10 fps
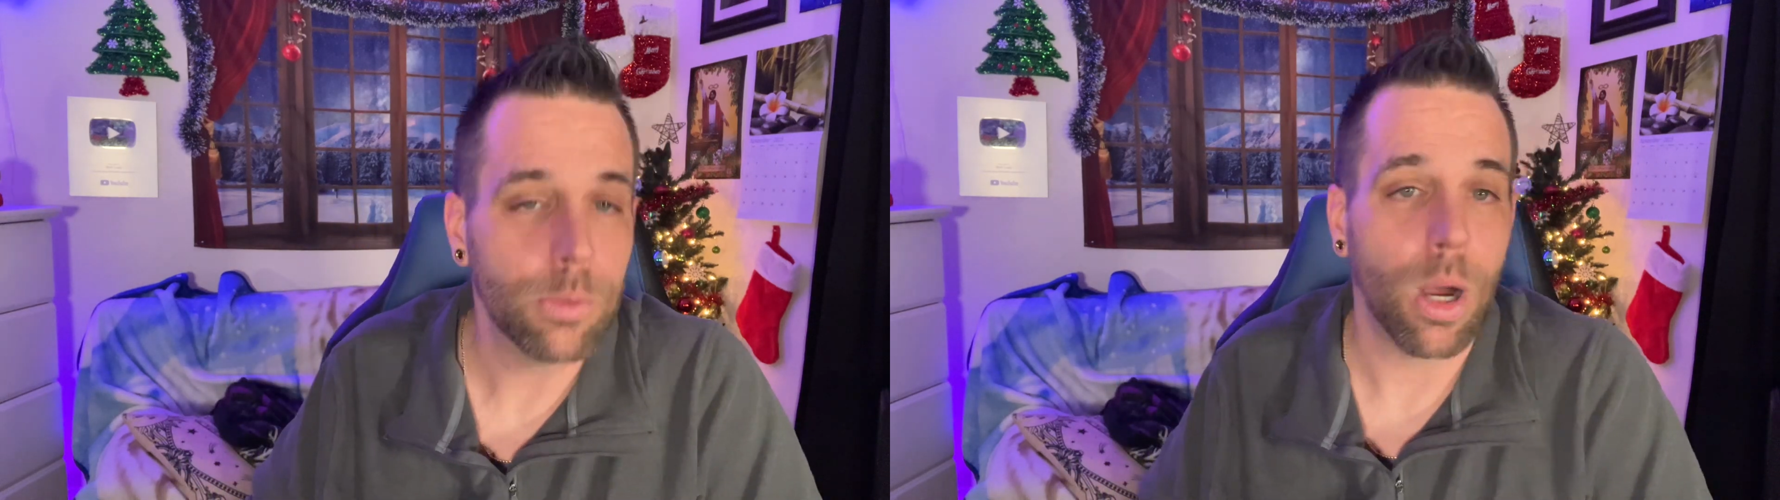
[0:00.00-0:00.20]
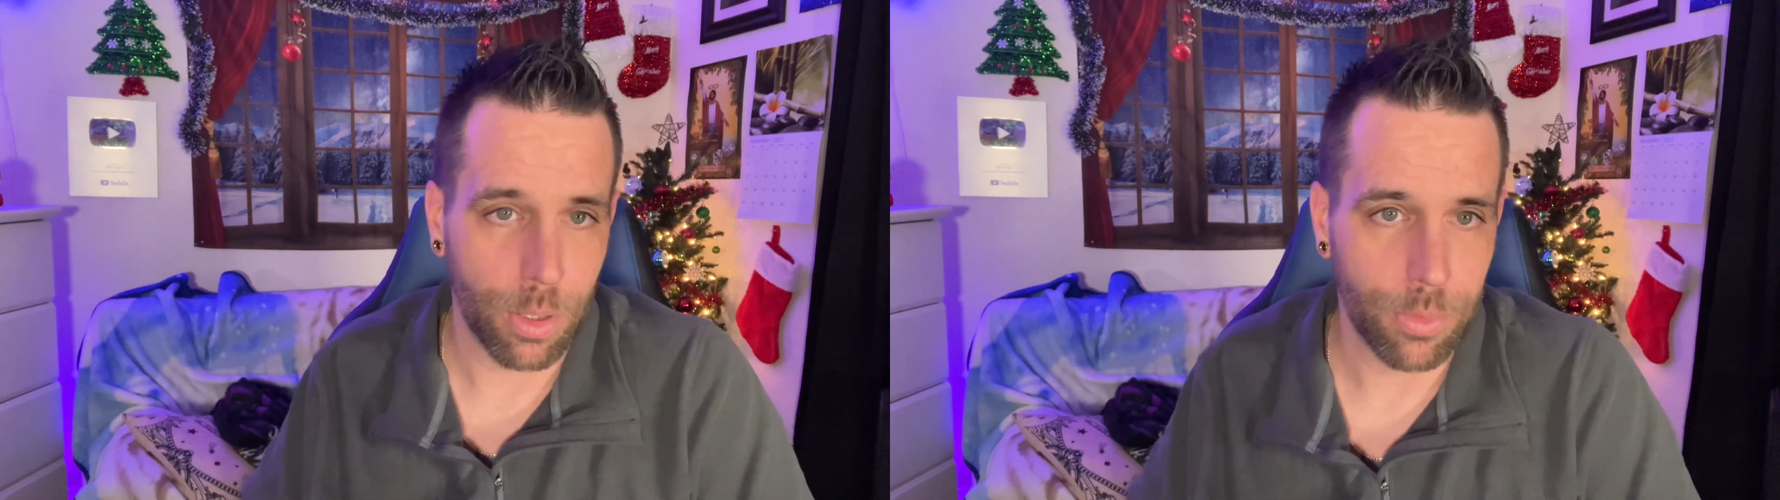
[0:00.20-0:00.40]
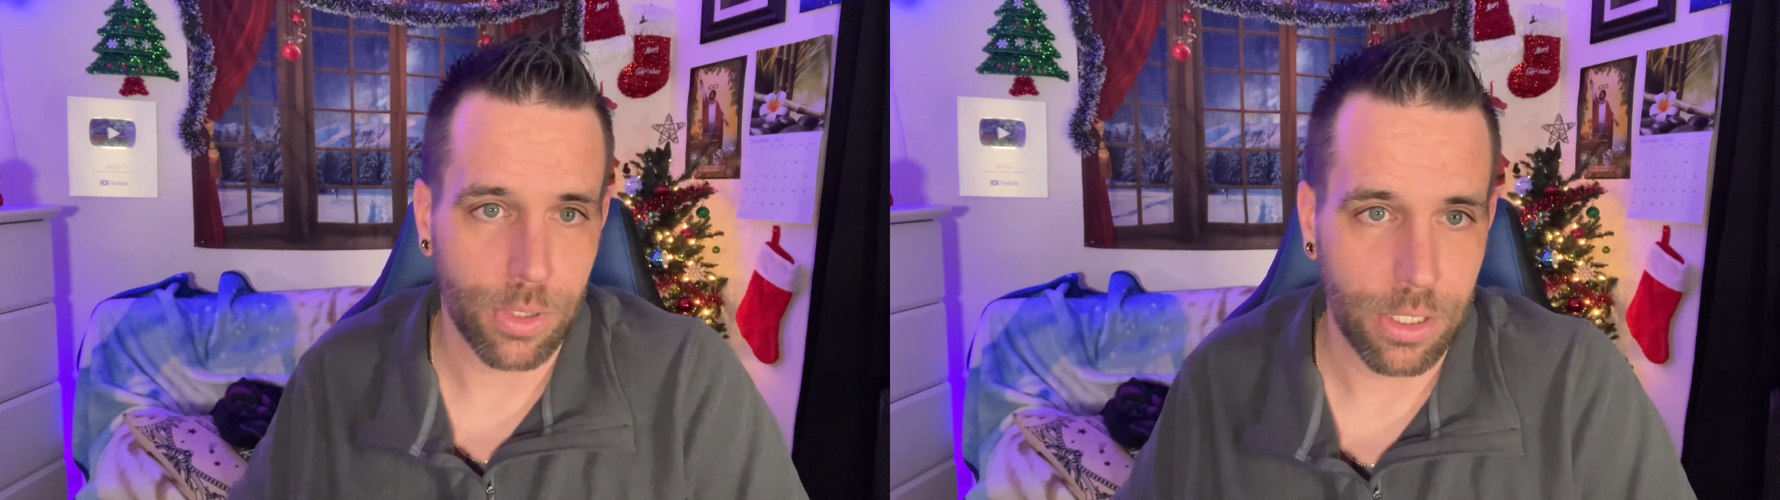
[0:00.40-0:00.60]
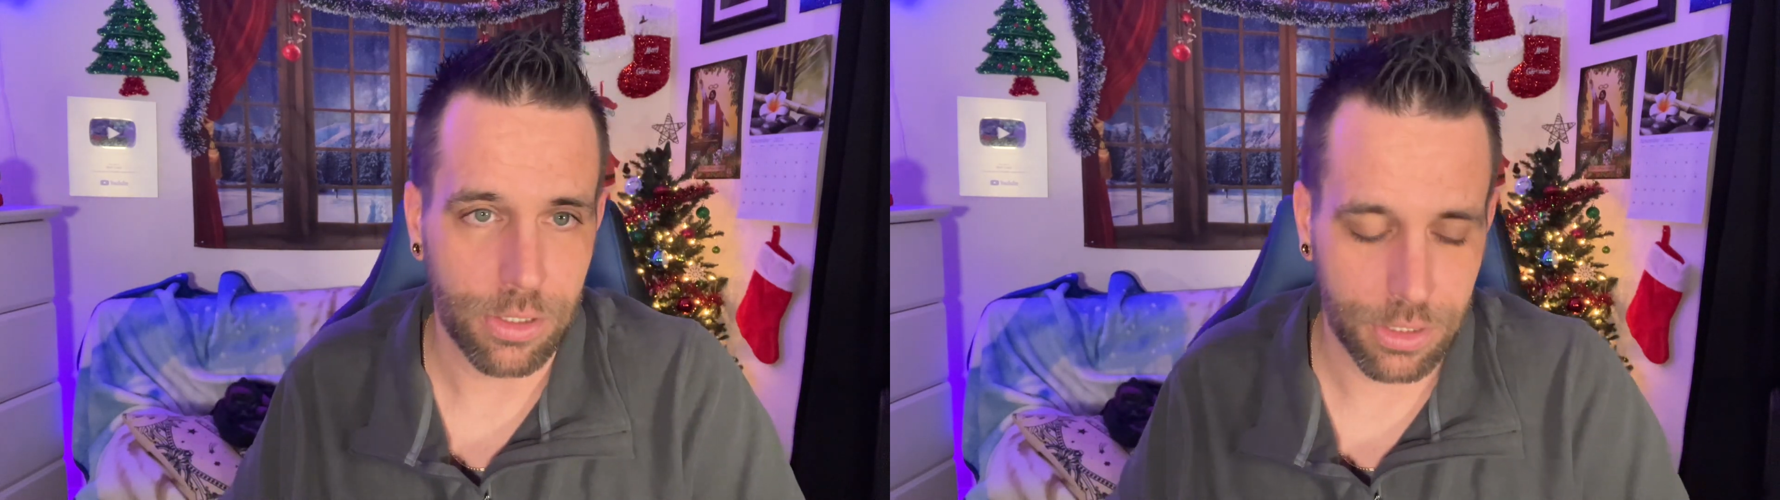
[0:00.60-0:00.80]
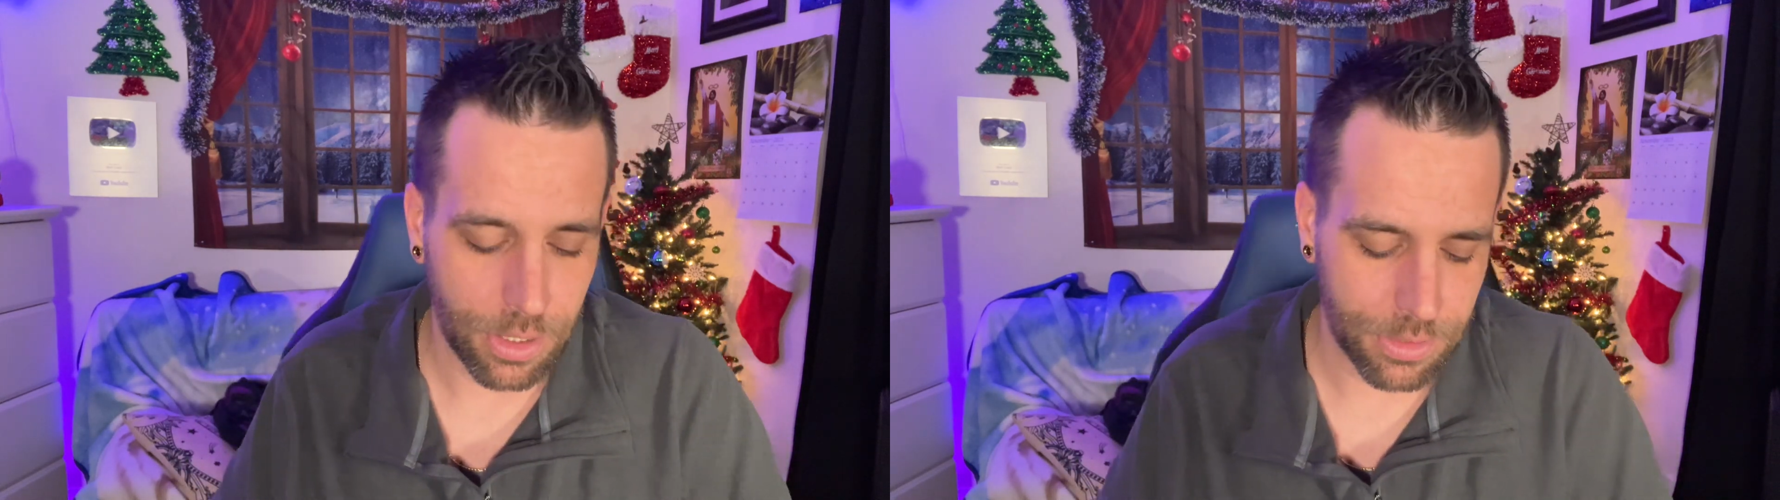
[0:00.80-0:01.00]
while we were here in
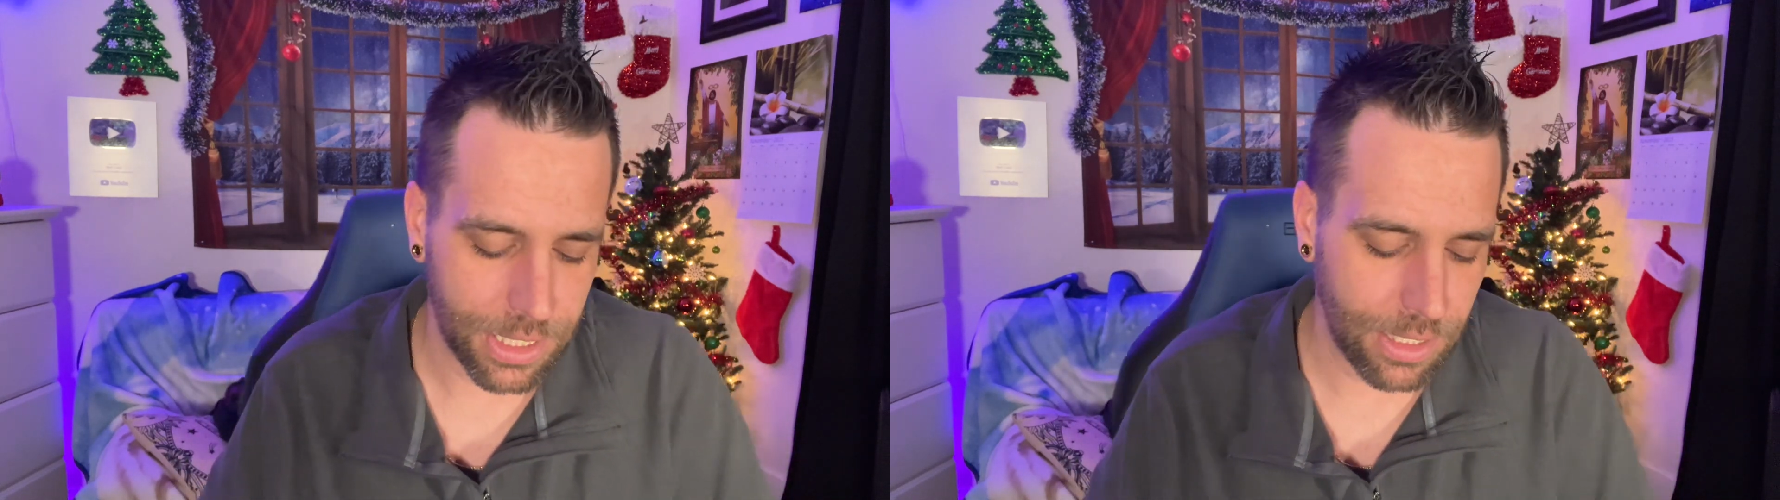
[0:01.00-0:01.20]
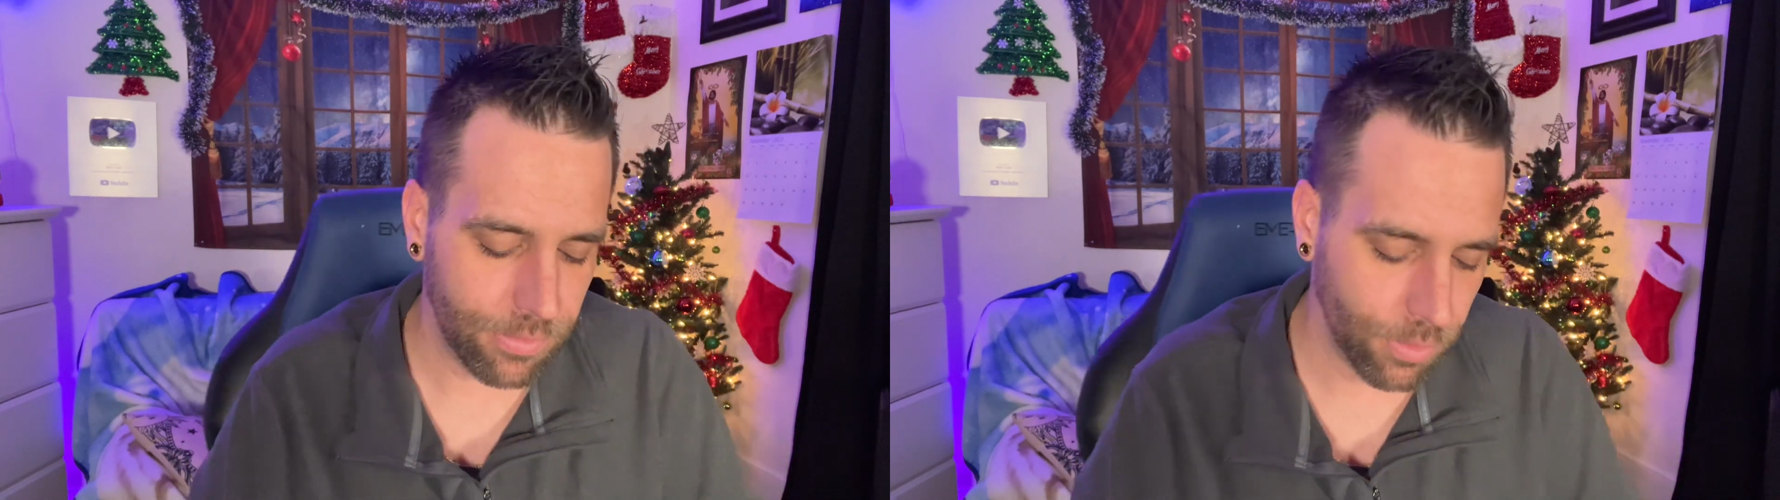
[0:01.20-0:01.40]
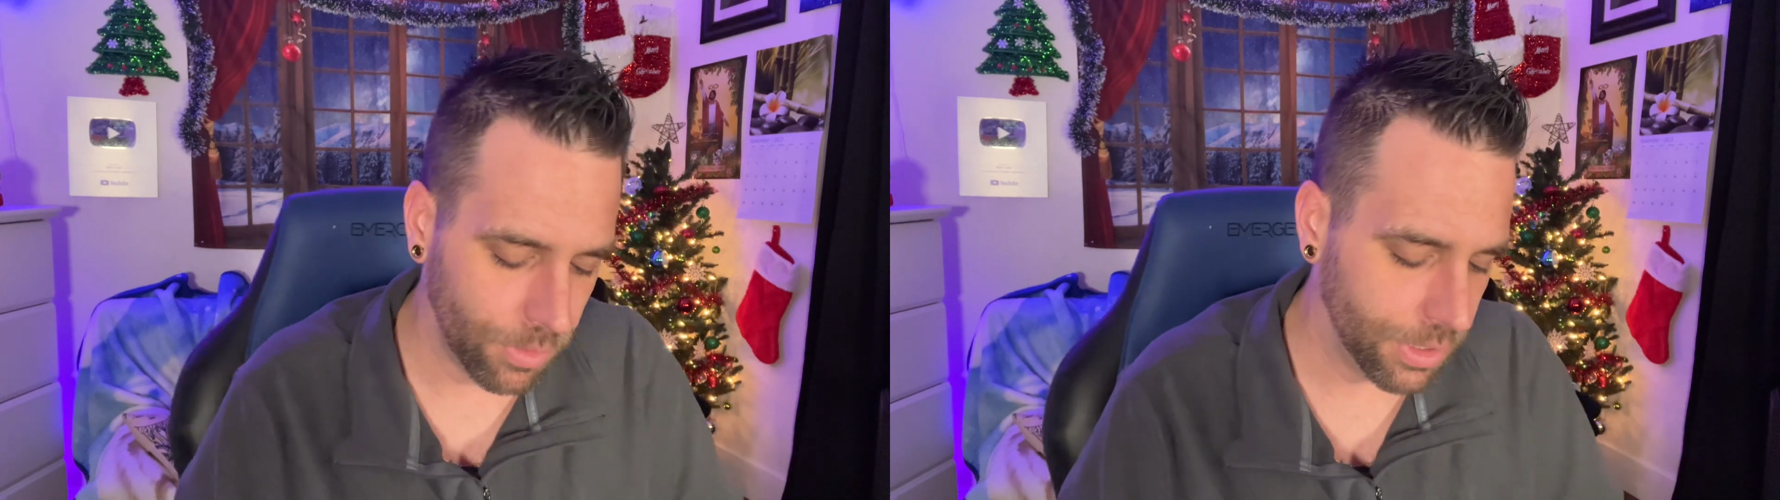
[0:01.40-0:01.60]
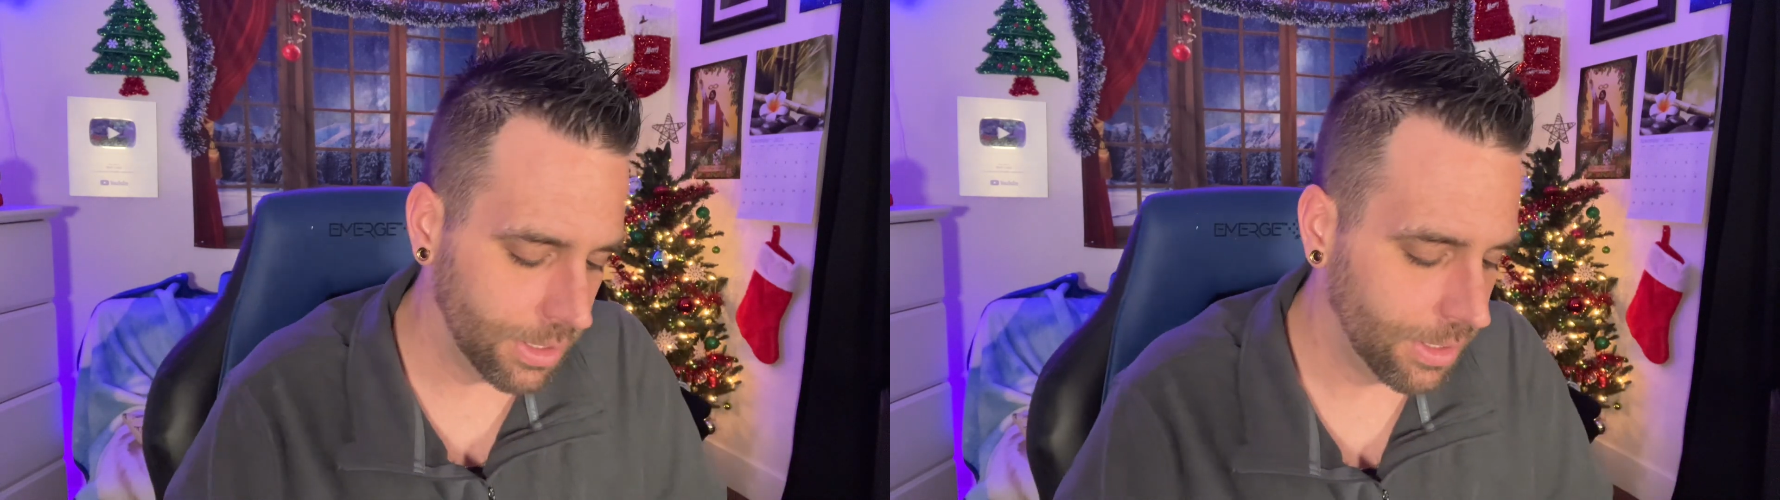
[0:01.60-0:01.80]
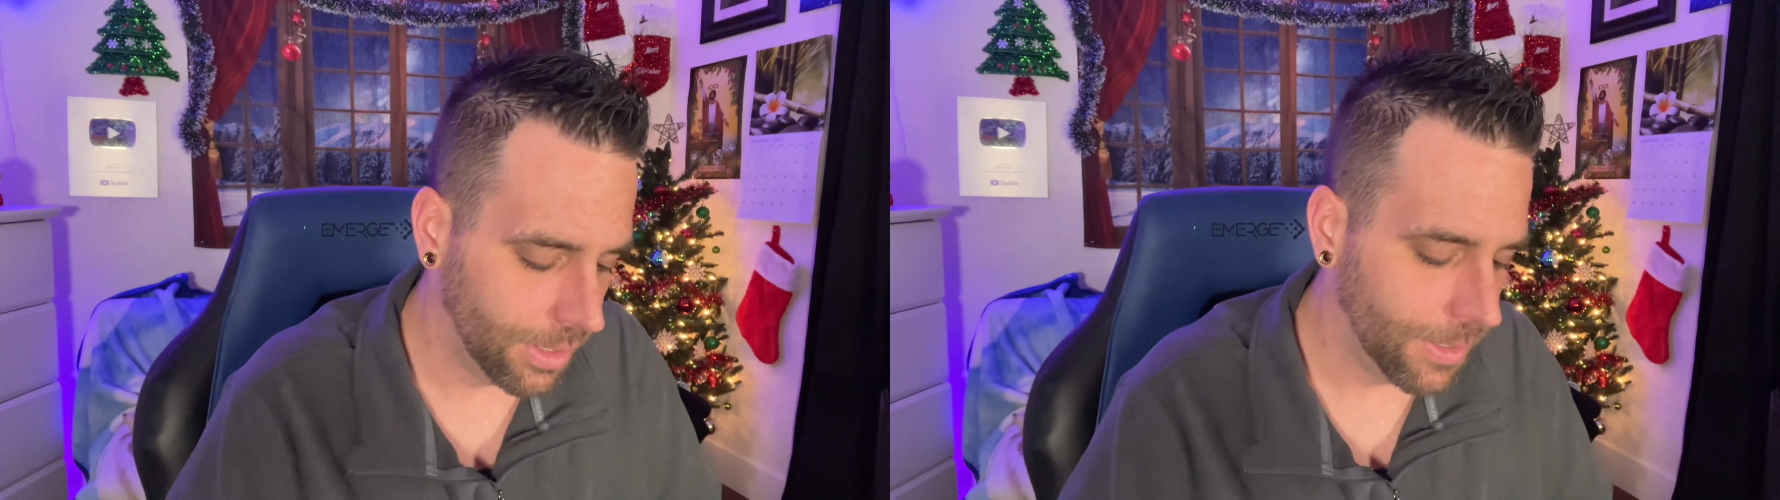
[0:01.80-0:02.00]
Southern California